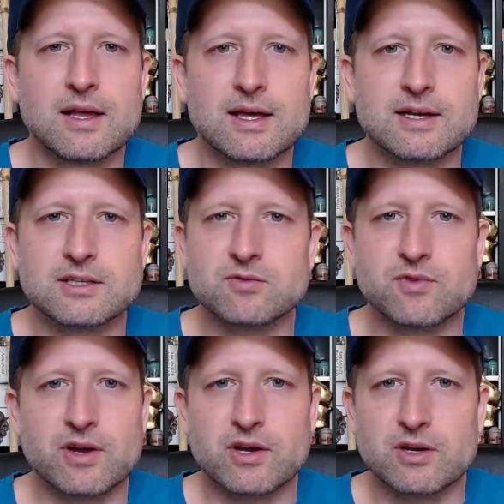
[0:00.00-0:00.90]
and it's
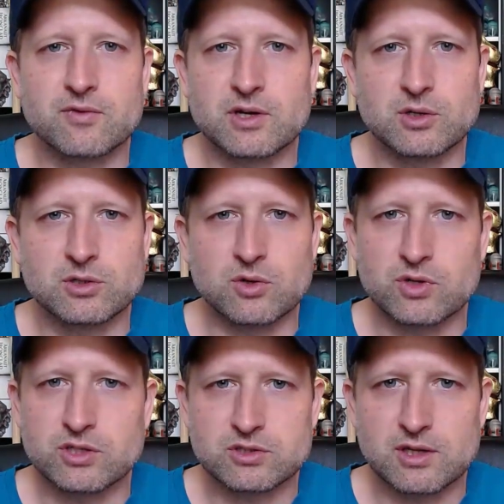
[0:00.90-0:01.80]
very difficult to
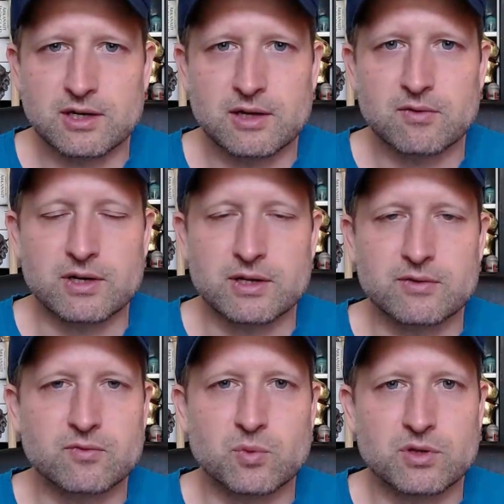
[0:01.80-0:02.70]
reach that level,
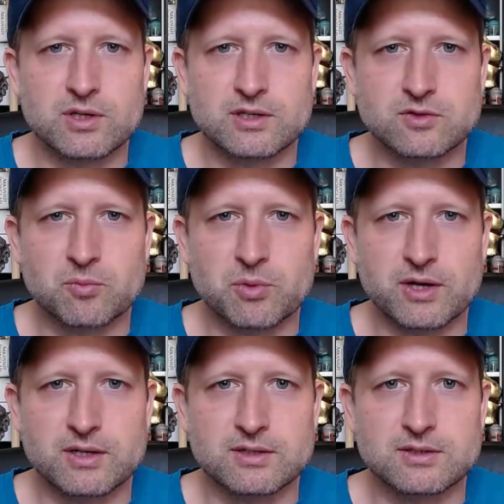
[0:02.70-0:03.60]
even with years of
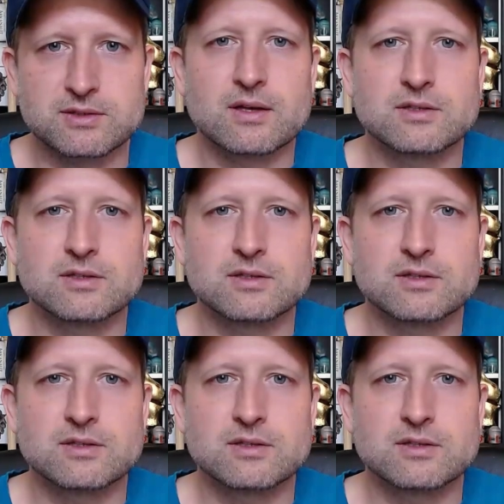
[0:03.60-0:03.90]
practice.